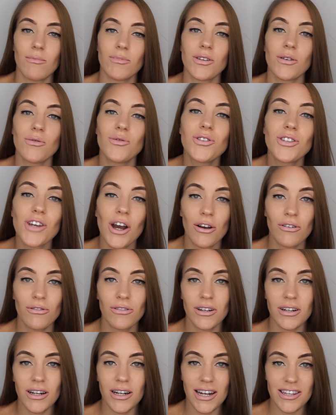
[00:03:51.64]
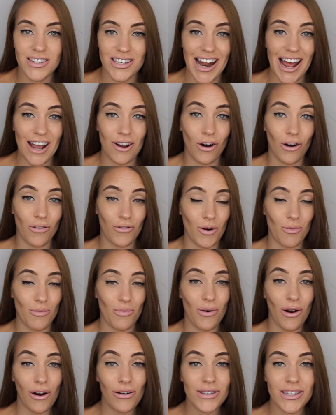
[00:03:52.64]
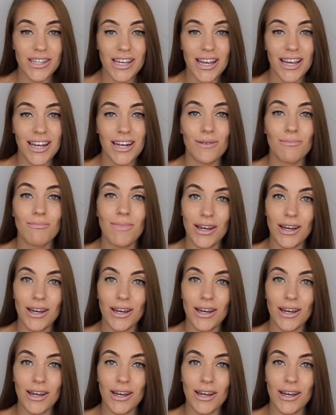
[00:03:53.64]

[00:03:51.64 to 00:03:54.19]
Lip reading: So don't slack off on protein.